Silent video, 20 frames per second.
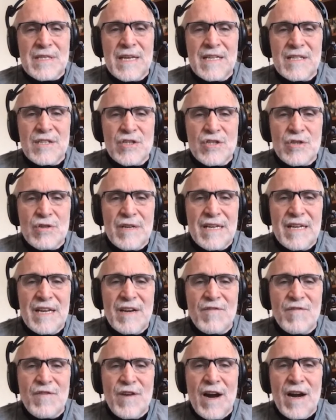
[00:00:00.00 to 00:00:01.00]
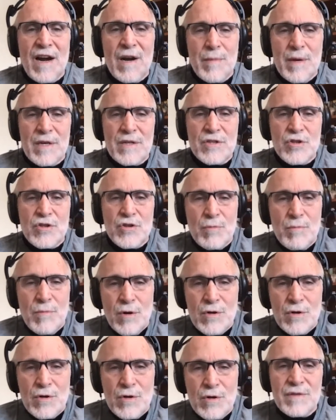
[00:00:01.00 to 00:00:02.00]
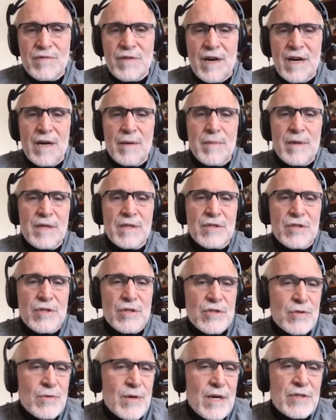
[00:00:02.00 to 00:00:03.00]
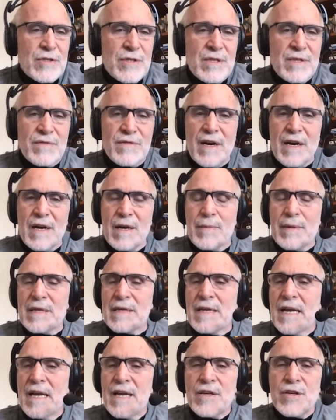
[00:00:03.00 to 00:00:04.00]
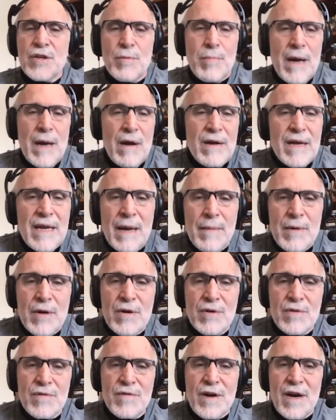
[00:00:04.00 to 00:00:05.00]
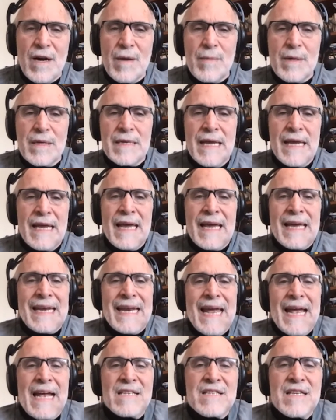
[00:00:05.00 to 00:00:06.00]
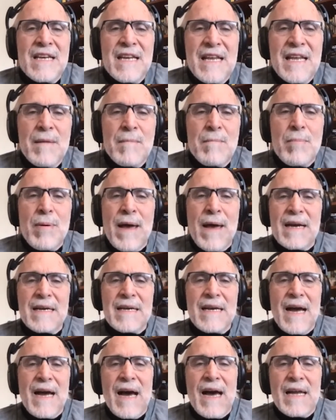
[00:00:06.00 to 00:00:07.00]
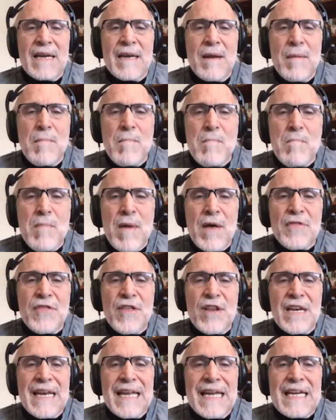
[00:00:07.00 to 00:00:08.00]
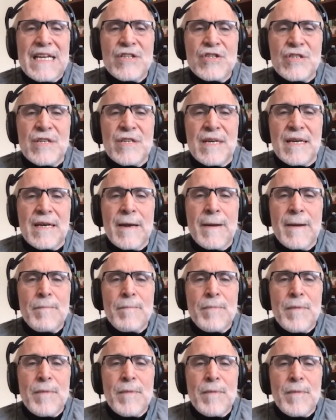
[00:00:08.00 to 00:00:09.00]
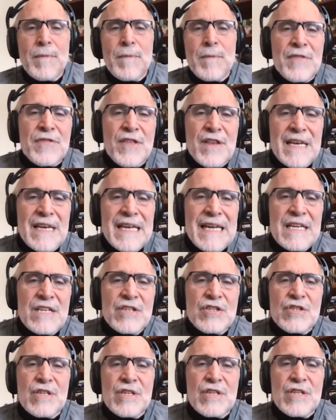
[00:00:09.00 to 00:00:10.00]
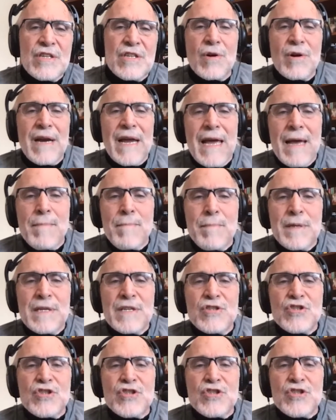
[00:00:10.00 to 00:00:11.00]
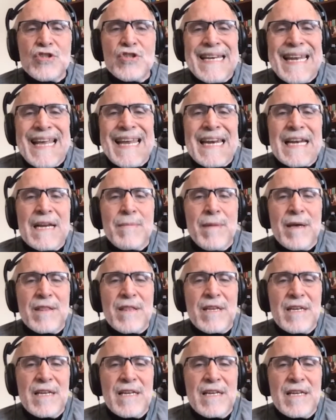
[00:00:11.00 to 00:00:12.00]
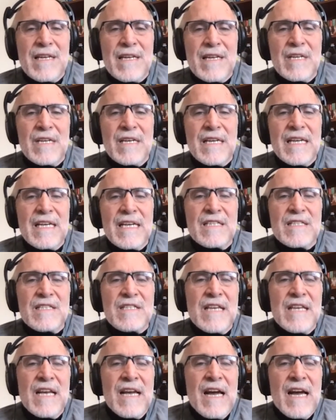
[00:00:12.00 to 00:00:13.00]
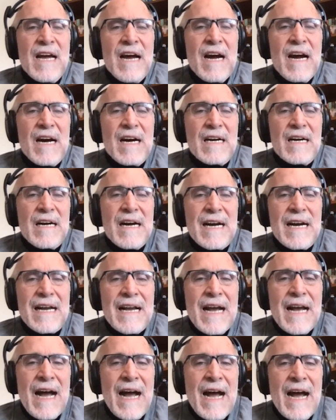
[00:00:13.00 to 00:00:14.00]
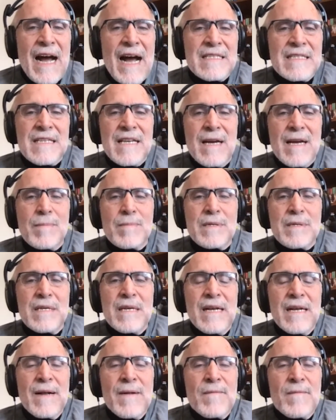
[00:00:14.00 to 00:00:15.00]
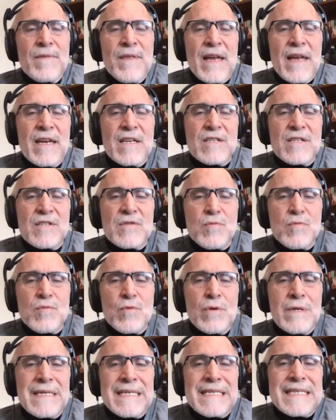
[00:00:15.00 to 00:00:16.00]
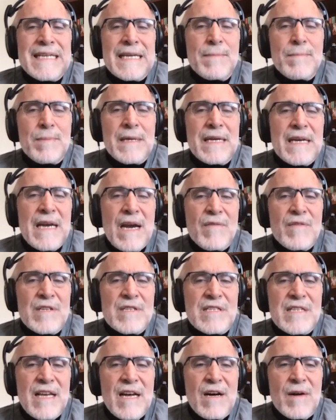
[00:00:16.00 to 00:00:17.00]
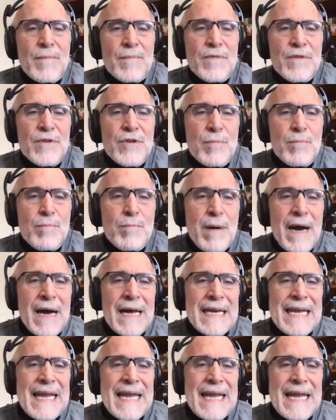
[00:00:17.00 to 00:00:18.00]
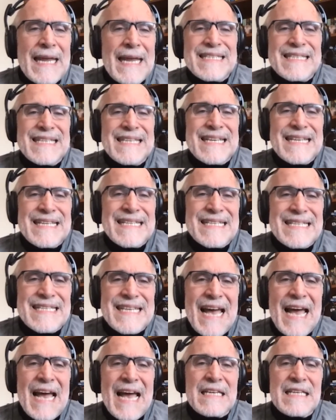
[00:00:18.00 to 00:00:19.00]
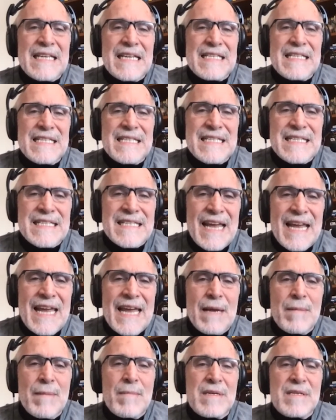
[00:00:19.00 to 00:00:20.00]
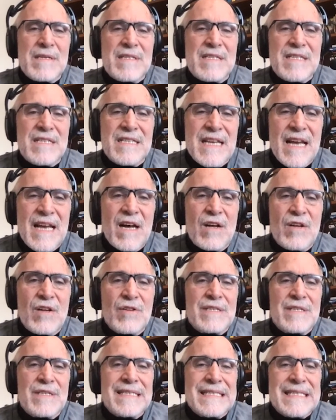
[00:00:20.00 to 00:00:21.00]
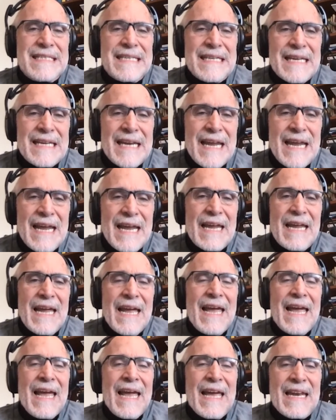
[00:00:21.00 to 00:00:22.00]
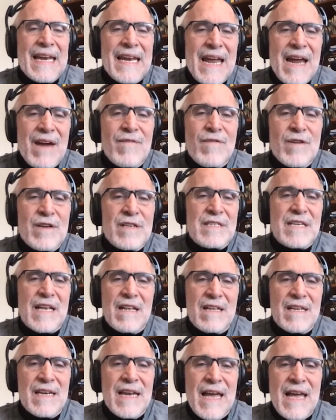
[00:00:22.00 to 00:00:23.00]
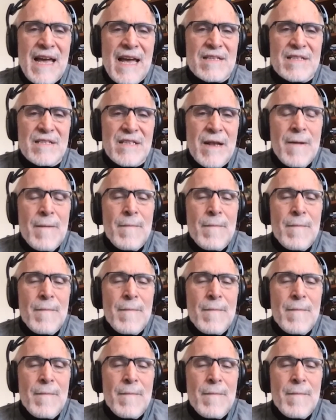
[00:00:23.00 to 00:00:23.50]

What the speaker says: is your environment, your emotional environment, your structural environment, your biochemical environment, it has an impact on methylation. Methylation, or epigenetic methylation, is a concept that is rooted deeply in every cell. Your body has the exact same cell DNA in every cell it has.